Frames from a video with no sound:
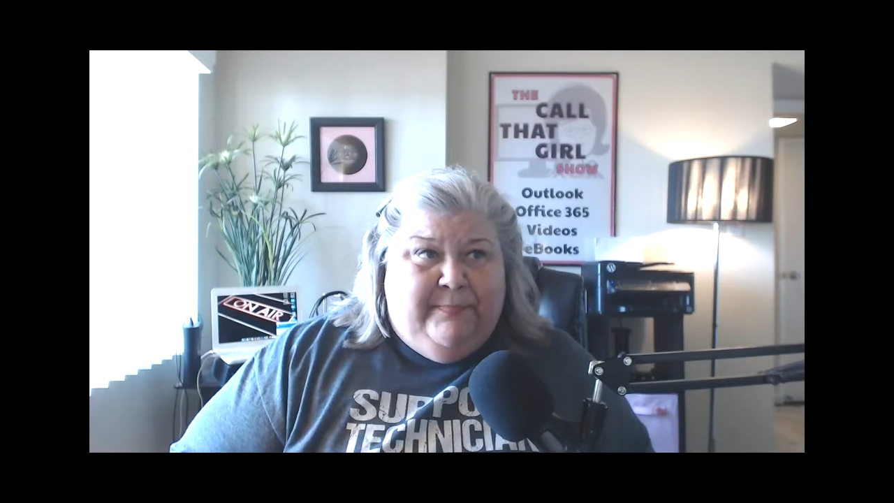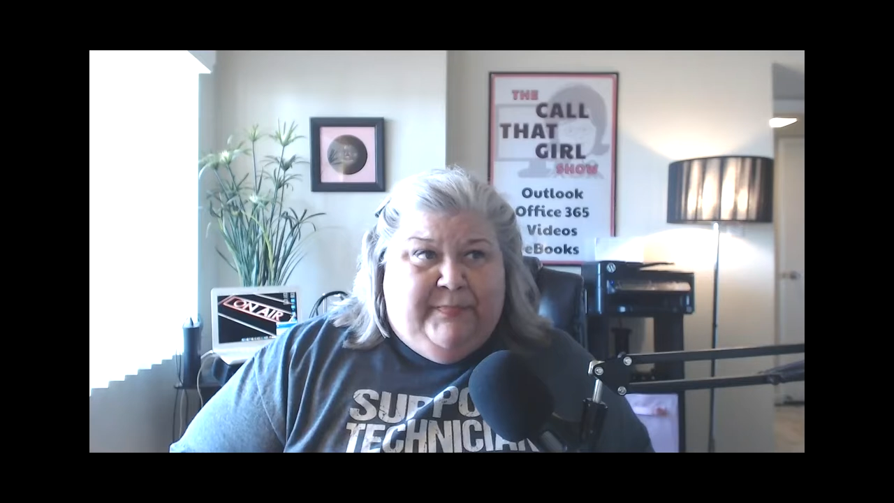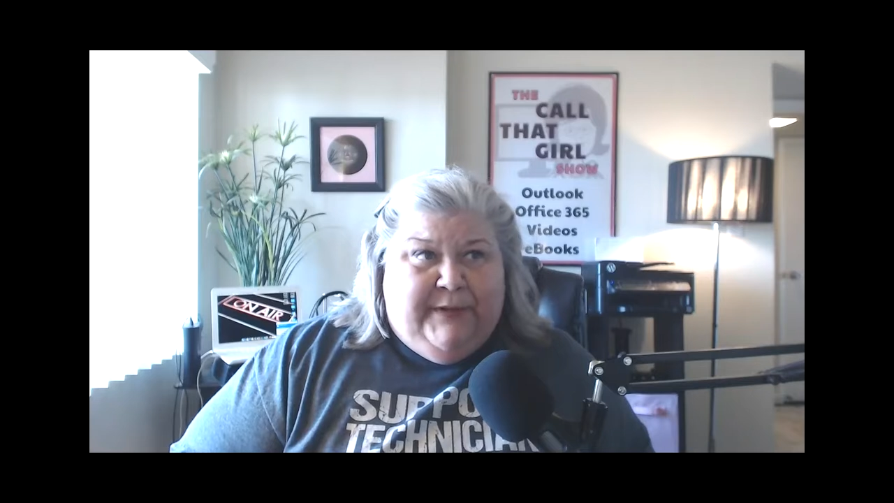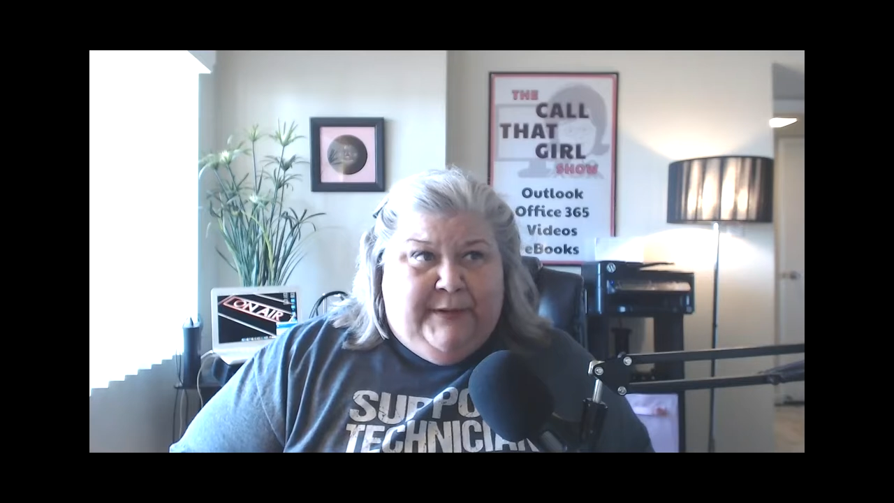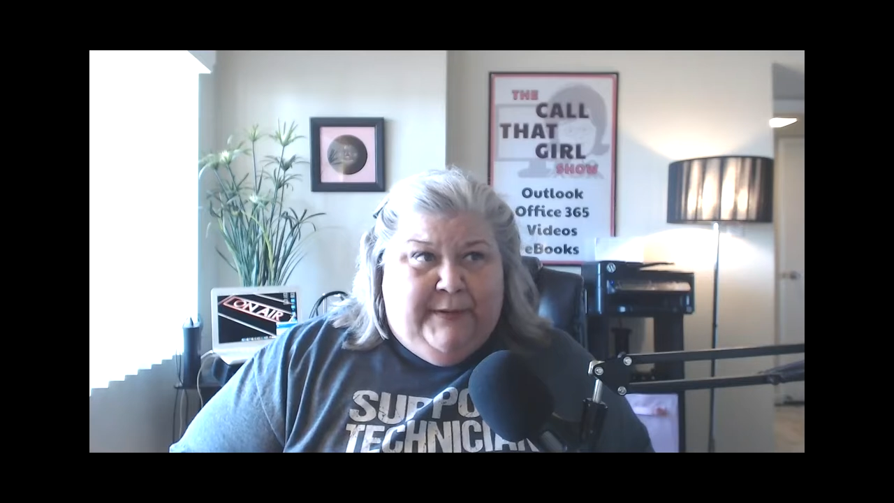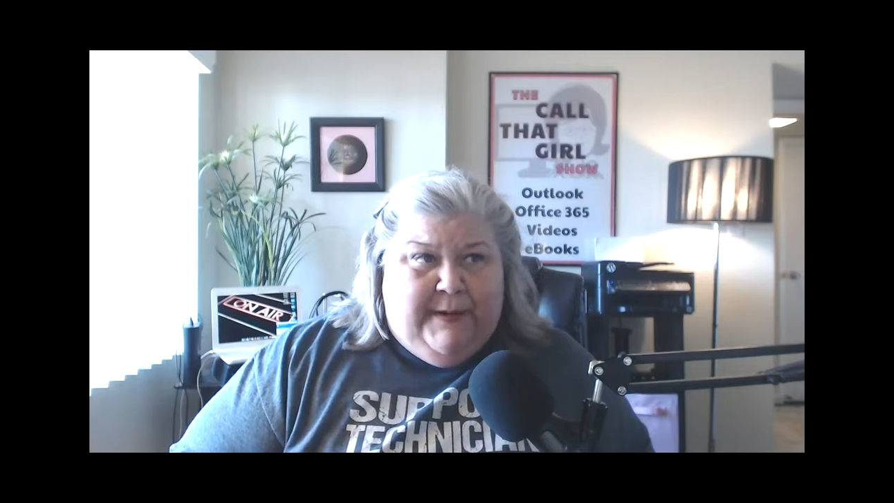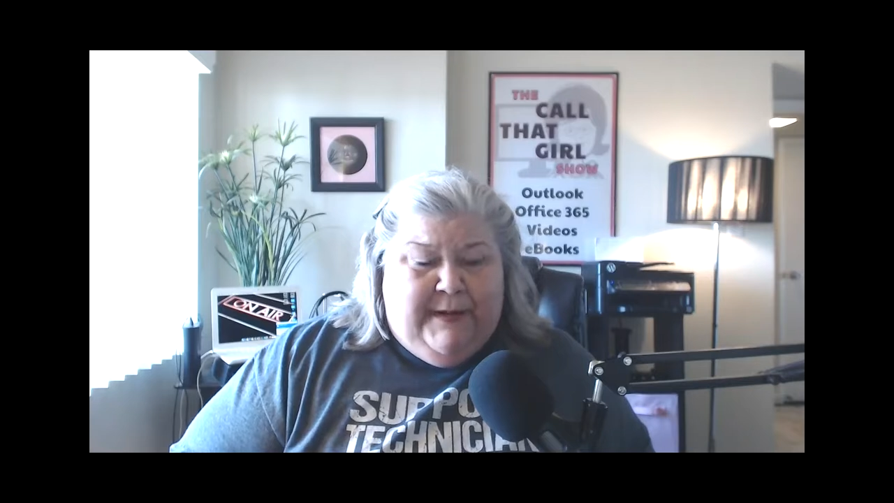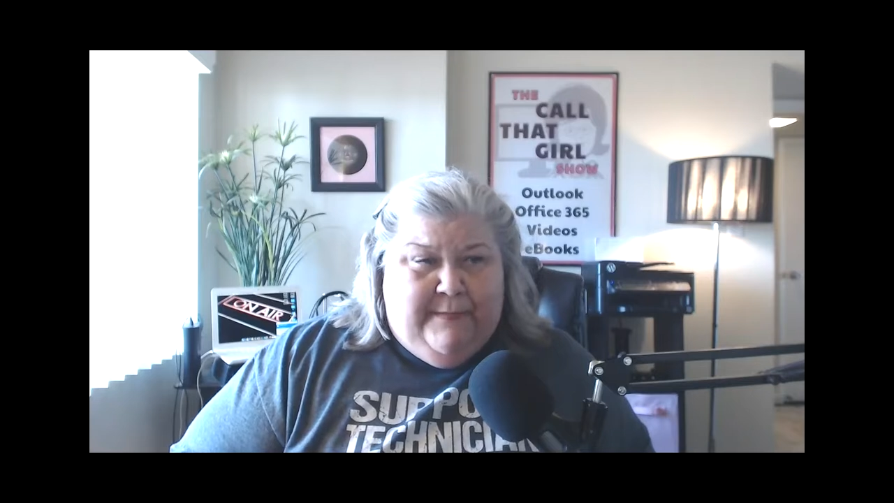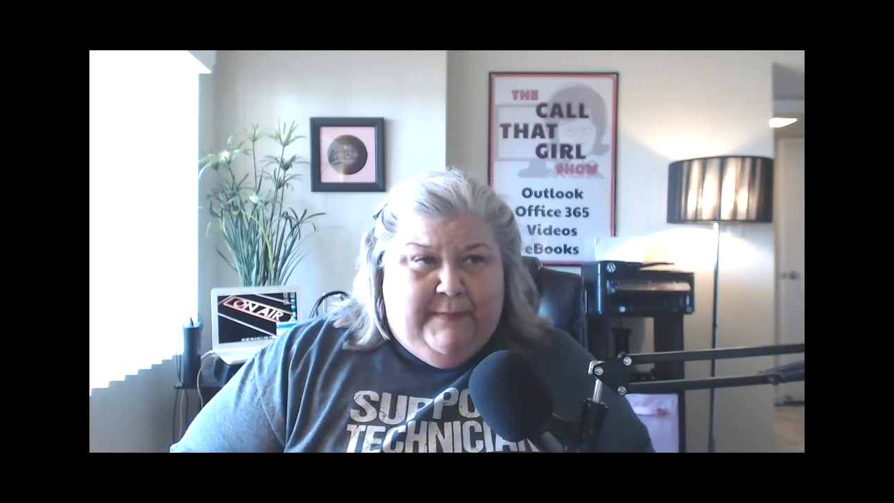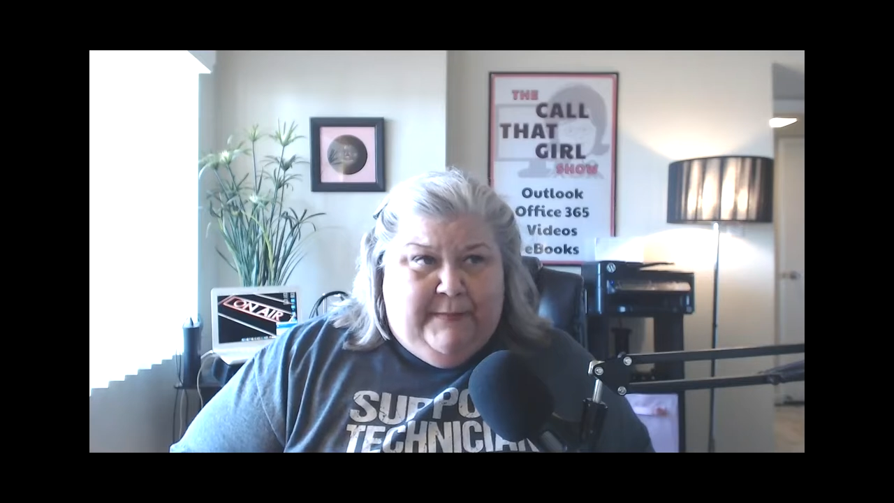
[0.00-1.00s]
You know, you might
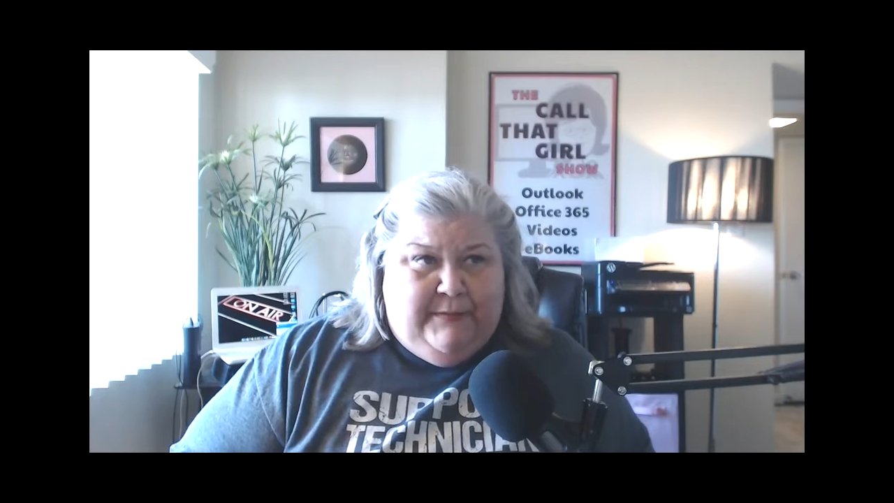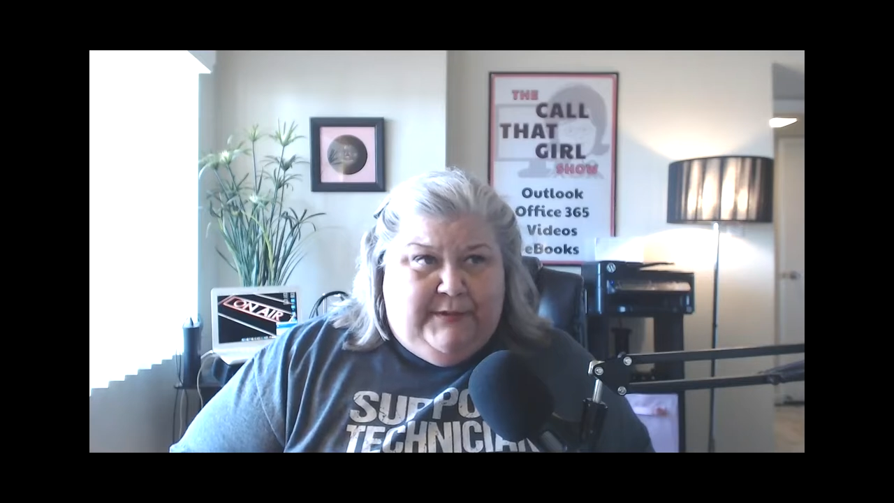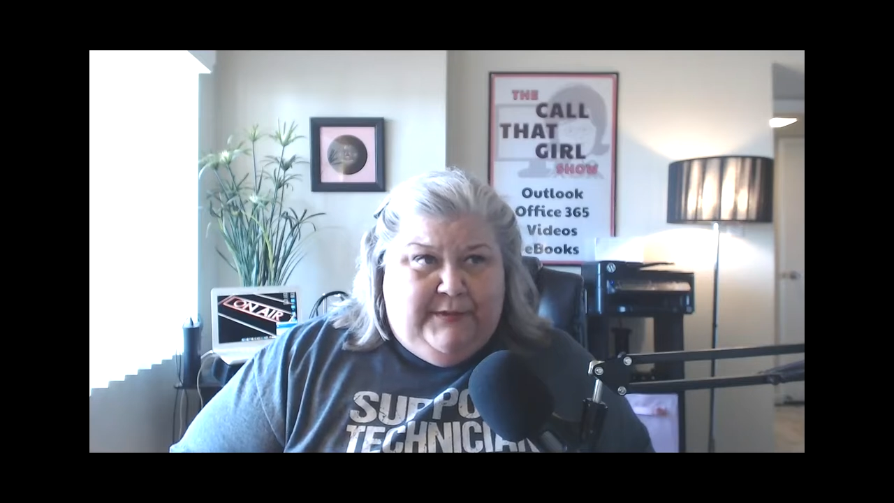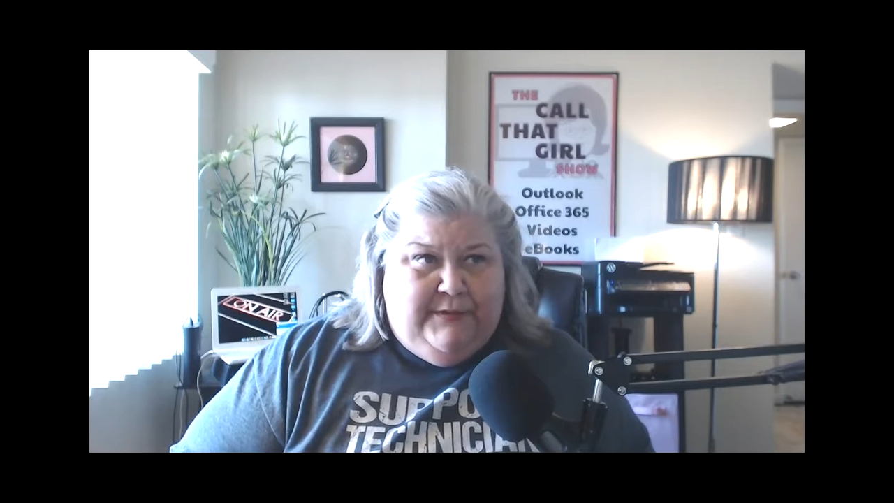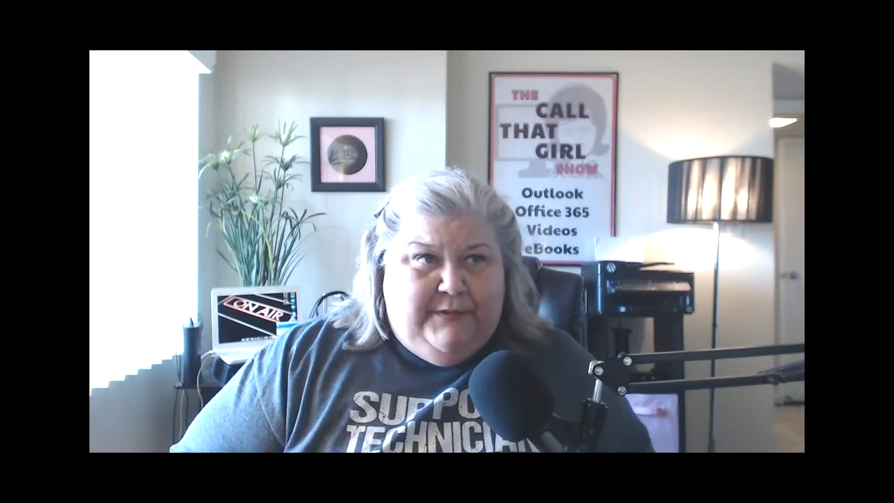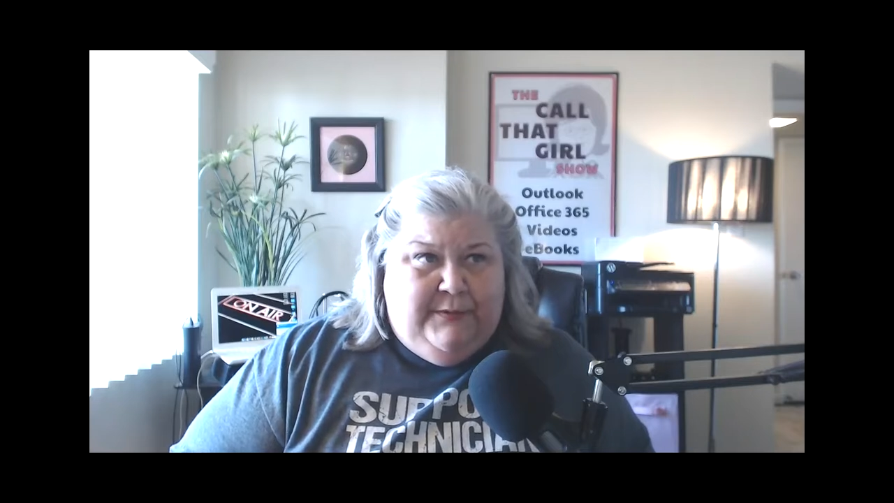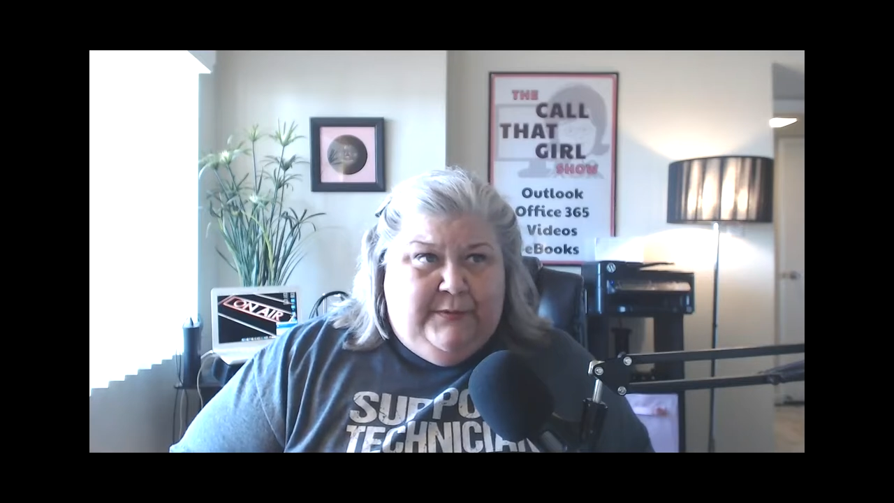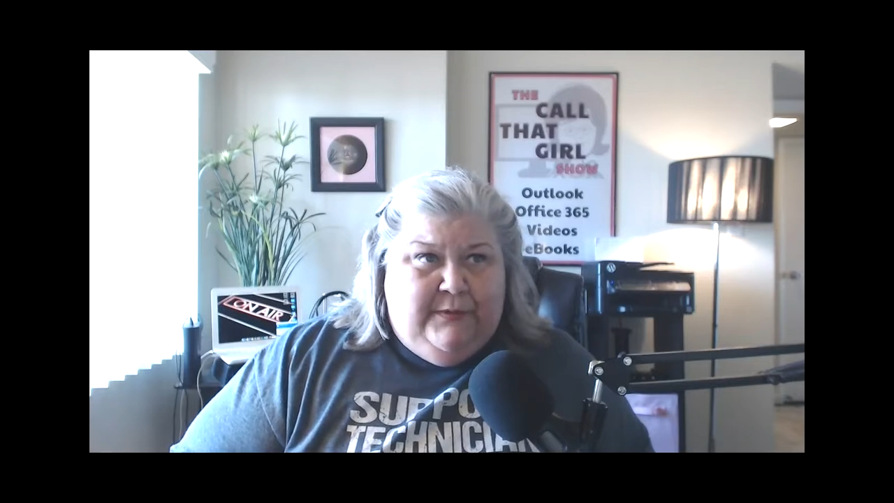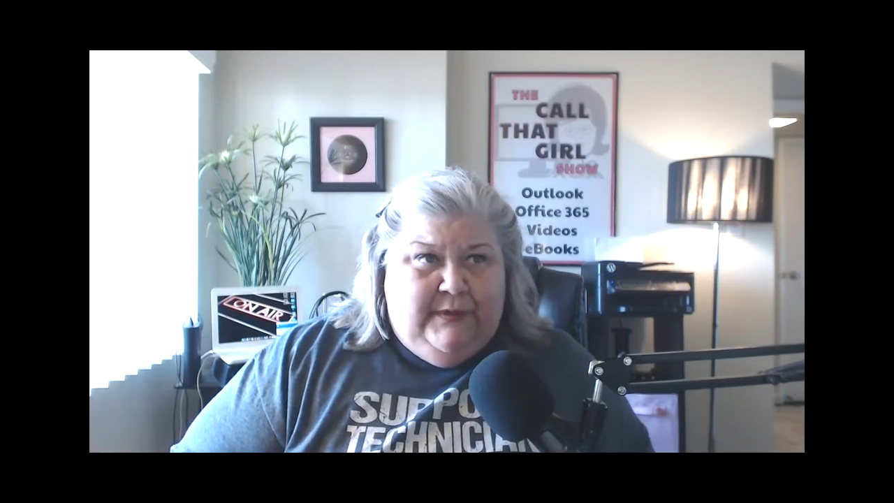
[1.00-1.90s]
not be able to do